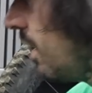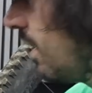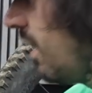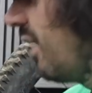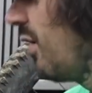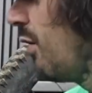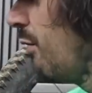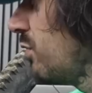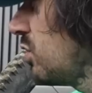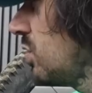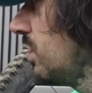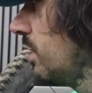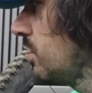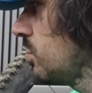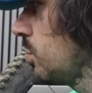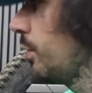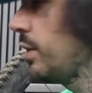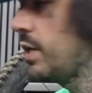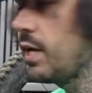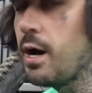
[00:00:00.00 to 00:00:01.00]
and obviously
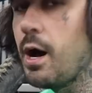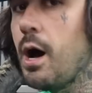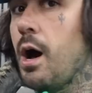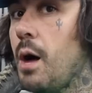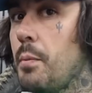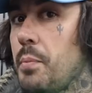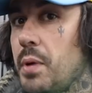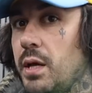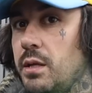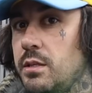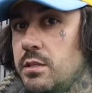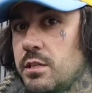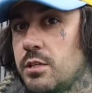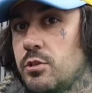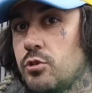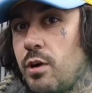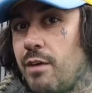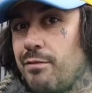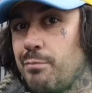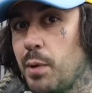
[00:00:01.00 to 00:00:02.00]
it's only car paint,
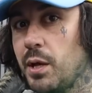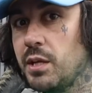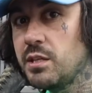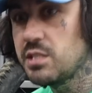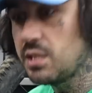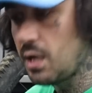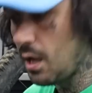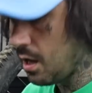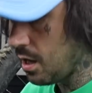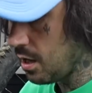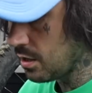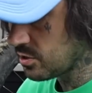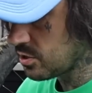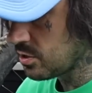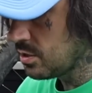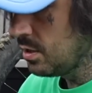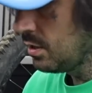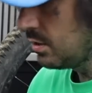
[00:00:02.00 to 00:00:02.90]
Trav paints cars,